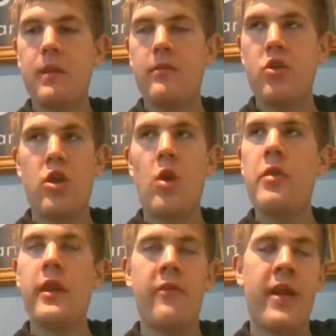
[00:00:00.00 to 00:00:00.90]
to show
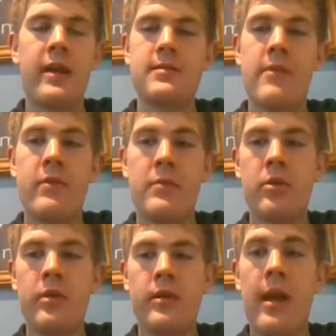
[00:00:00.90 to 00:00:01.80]
that it affects
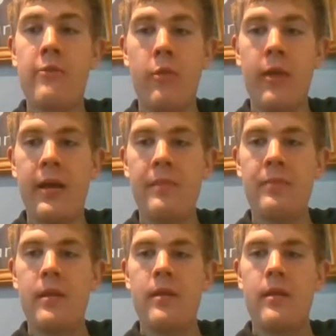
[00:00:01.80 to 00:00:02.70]
everybody everywhere.
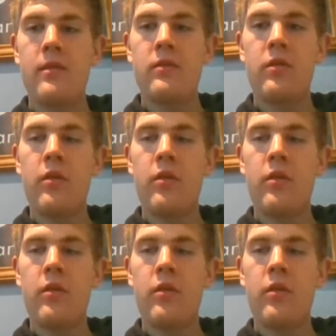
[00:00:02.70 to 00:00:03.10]
So